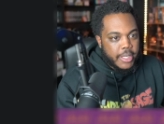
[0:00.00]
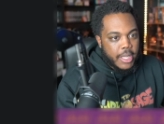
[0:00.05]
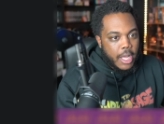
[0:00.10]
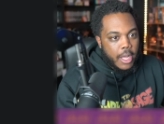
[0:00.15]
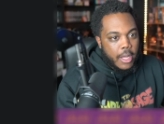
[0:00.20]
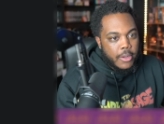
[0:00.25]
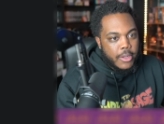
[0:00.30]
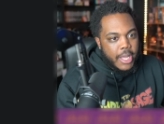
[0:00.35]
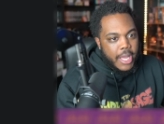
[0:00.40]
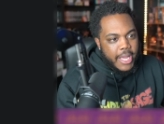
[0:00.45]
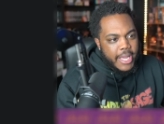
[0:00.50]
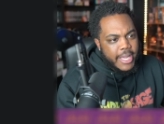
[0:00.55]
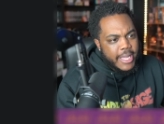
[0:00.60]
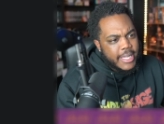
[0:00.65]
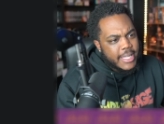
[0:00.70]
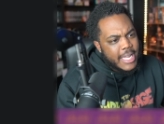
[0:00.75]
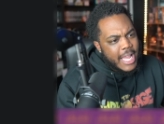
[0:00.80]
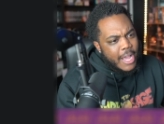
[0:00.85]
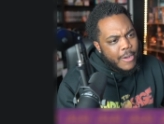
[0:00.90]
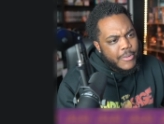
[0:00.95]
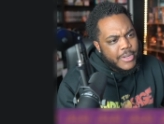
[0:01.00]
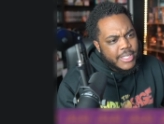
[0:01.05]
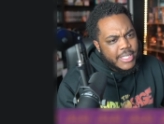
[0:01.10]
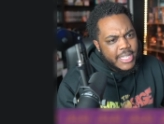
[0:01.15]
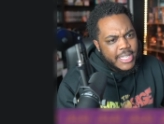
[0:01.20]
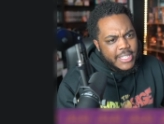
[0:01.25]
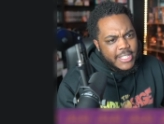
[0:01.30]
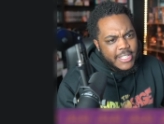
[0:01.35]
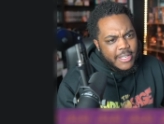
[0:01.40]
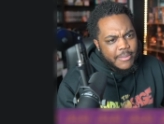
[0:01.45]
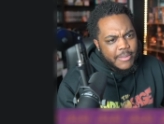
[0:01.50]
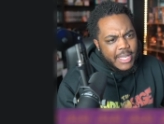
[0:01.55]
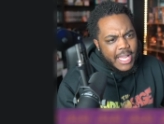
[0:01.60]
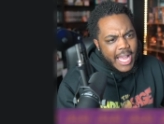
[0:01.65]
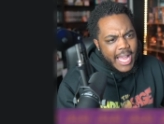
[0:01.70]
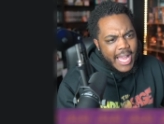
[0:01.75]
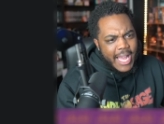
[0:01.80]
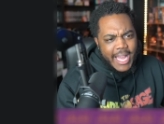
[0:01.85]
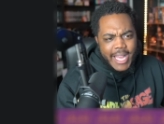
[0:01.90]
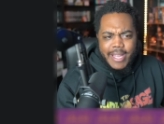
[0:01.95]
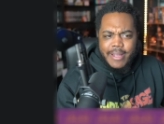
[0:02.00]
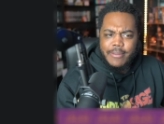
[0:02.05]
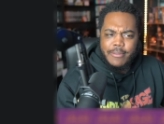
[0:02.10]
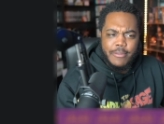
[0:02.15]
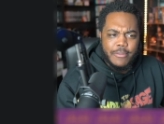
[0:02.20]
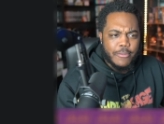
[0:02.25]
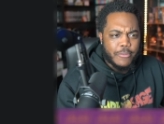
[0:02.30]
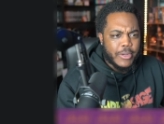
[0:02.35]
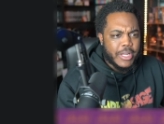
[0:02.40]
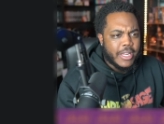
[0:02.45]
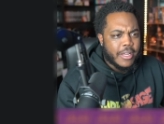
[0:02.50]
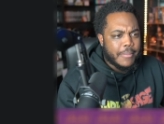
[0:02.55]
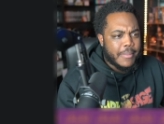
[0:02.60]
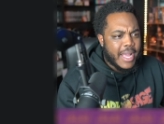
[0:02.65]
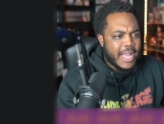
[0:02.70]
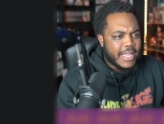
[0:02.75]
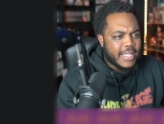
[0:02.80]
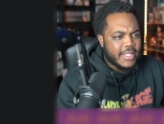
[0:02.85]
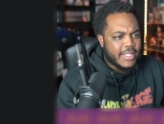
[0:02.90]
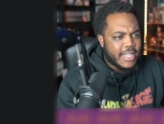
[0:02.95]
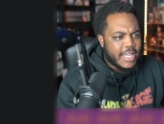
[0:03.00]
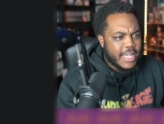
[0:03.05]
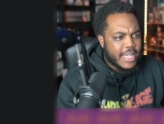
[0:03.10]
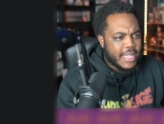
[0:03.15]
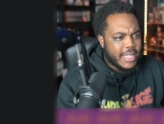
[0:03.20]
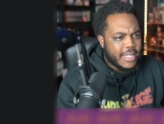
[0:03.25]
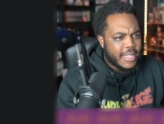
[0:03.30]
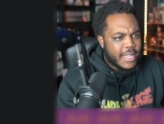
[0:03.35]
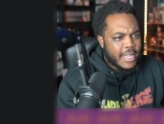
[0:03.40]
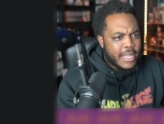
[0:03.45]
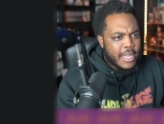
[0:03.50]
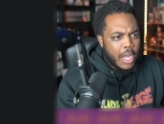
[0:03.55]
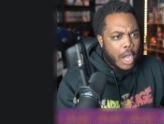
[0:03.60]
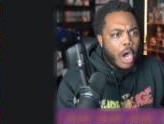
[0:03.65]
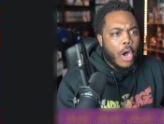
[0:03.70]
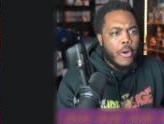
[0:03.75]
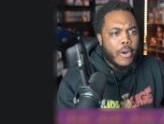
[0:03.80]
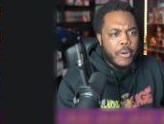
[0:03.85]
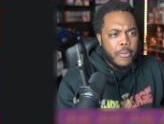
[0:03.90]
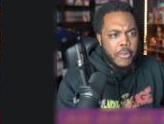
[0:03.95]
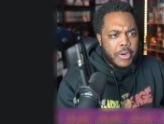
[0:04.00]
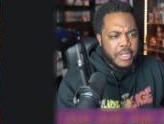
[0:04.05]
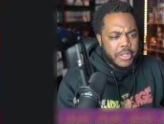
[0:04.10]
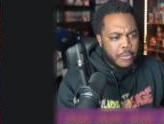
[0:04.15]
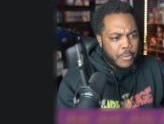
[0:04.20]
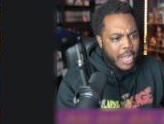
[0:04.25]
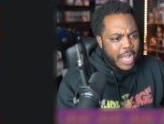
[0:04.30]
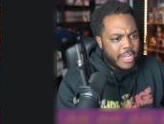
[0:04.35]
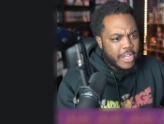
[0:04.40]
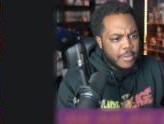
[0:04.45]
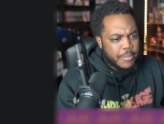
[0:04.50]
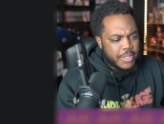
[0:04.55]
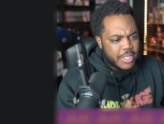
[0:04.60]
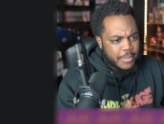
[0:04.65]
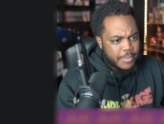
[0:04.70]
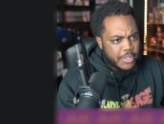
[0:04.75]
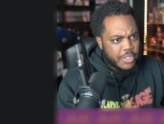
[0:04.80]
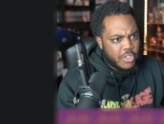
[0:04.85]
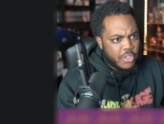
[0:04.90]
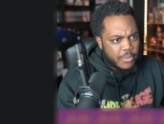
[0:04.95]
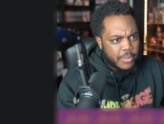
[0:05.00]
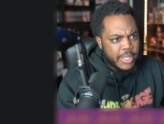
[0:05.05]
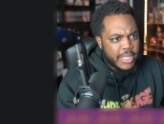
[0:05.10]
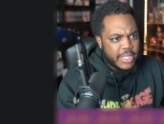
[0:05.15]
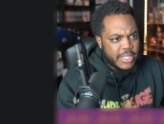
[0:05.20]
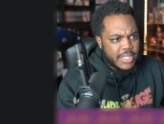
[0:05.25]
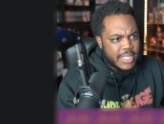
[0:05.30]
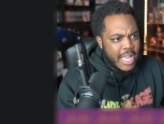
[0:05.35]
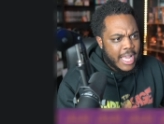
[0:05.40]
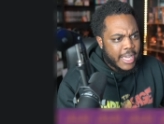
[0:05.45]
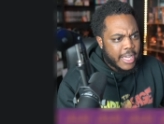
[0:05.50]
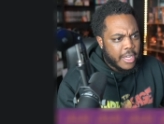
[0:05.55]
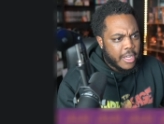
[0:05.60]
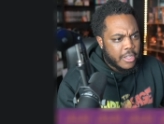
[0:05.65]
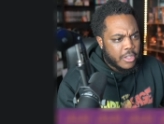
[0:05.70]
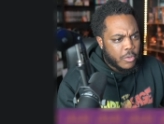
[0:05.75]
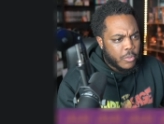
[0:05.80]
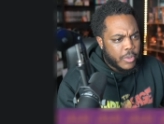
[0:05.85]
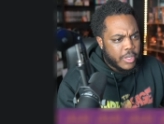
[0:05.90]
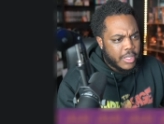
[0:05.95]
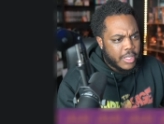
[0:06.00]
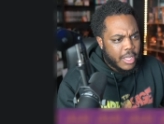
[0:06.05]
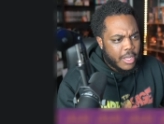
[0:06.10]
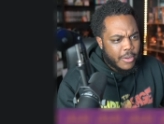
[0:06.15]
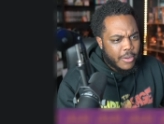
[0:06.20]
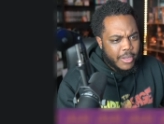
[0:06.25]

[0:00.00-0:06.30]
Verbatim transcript: Okay, and now we see some guy reading a magazine. Oh, and one of the rock humans, I'm assuming, is knocking on the window